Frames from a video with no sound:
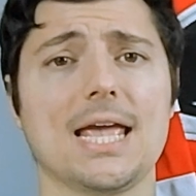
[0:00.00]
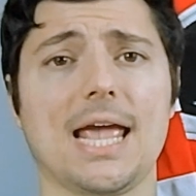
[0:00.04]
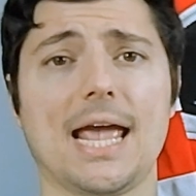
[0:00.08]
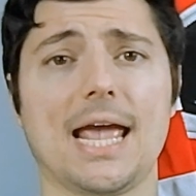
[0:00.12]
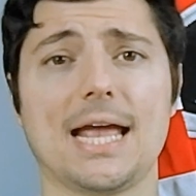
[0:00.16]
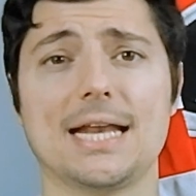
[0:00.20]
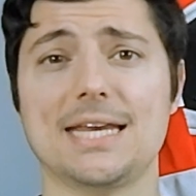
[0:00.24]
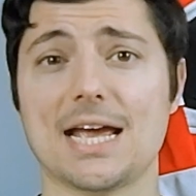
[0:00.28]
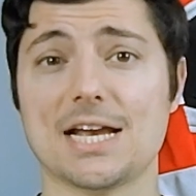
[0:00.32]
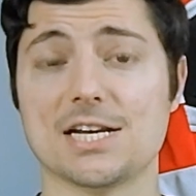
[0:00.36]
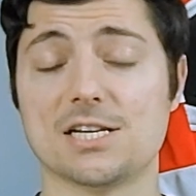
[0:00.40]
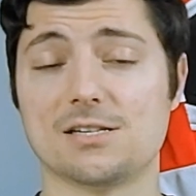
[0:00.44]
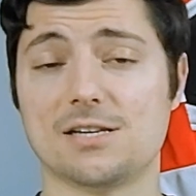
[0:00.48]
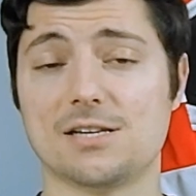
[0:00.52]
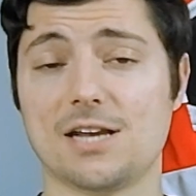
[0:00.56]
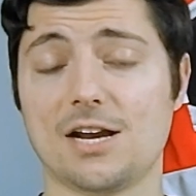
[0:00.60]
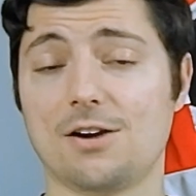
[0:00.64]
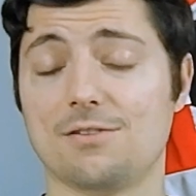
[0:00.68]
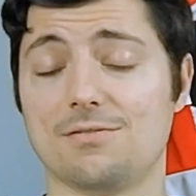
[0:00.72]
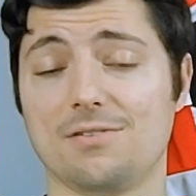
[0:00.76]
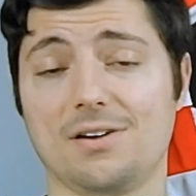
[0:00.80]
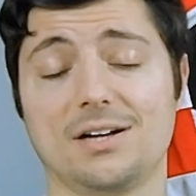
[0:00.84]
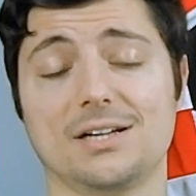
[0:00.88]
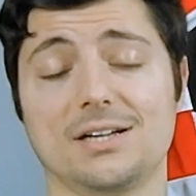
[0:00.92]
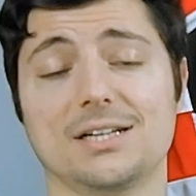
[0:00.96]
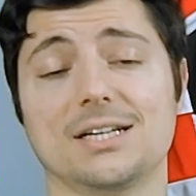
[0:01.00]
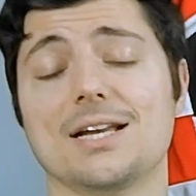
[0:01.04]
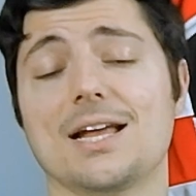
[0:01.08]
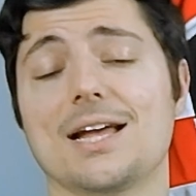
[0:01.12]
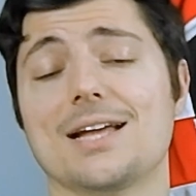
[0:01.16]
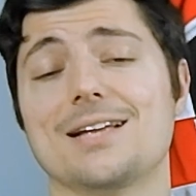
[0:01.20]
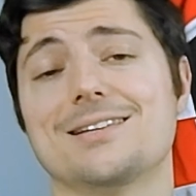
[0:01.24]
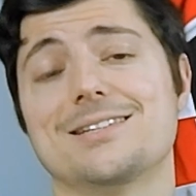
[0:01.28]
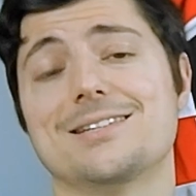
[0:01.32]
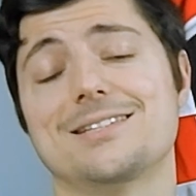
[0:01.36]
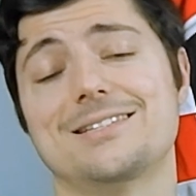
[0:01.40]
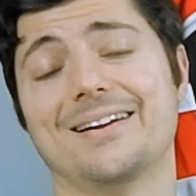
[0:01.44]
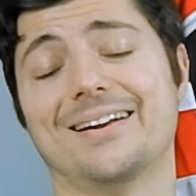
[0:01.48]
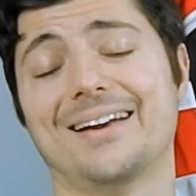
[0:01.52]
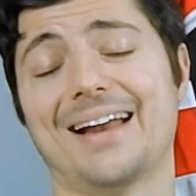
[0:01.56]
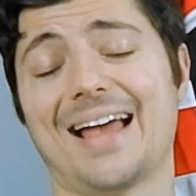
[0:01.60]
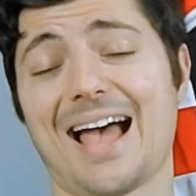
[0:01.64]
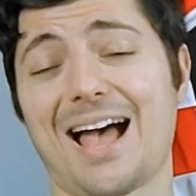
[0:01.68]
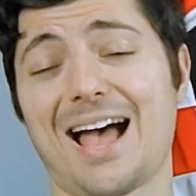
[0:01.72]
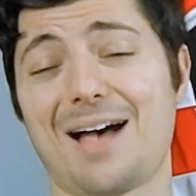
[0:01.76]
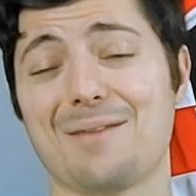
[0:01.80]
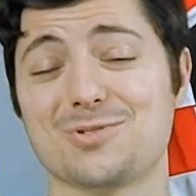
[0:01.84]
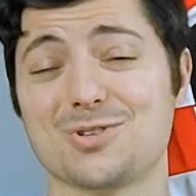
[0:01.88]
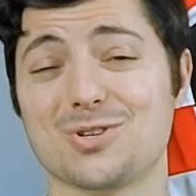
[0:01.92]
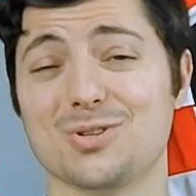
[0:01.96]
and yet Teravainen has done
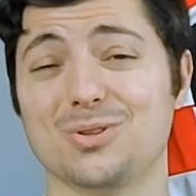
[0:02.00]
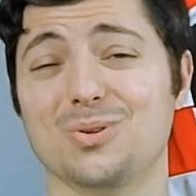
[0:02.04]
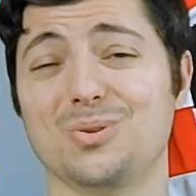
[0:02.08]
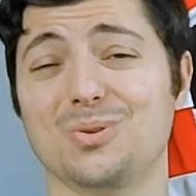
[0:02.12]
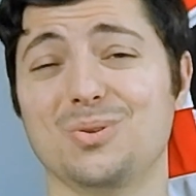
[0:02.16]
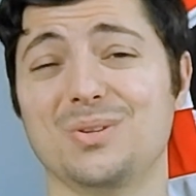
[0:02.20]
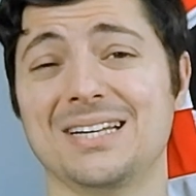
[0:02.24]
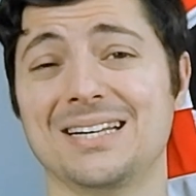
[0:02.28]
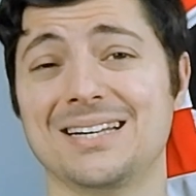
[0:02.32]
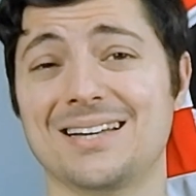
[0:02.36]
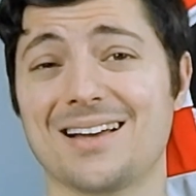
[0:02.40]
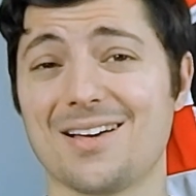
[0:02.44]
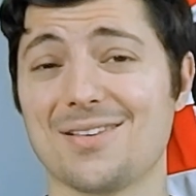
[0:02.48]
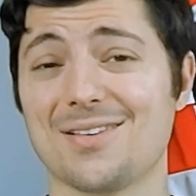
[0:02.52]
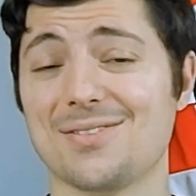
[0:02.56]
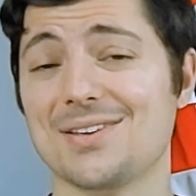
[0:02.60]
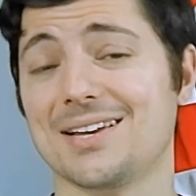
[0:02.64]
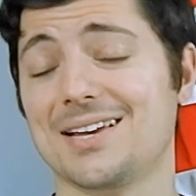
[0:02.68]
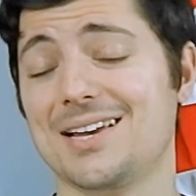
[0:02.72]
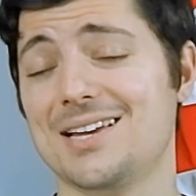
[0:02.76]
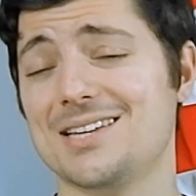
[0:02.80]
absolutely nothing.